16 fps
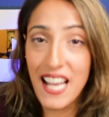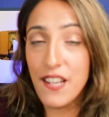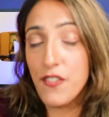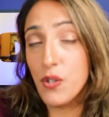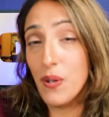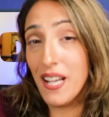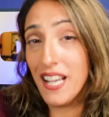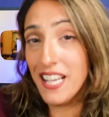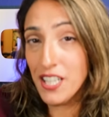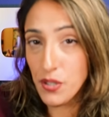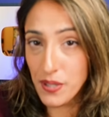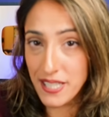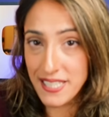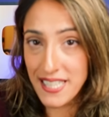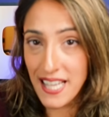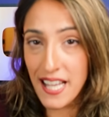And if you
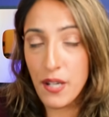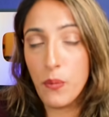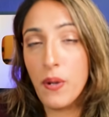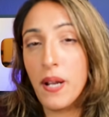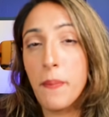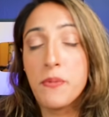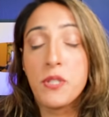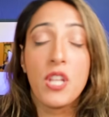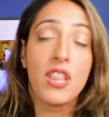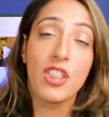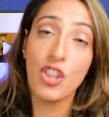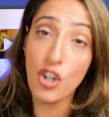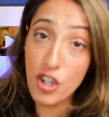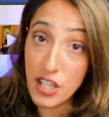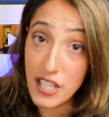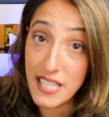increase that, it went up to
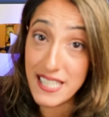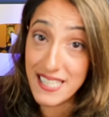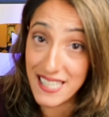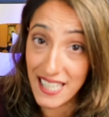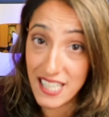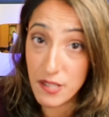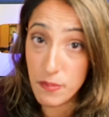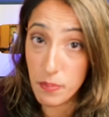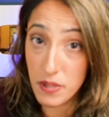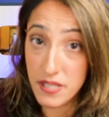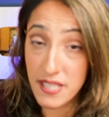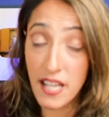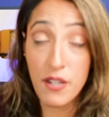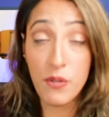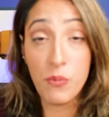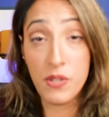thirty-six
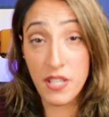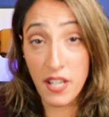percent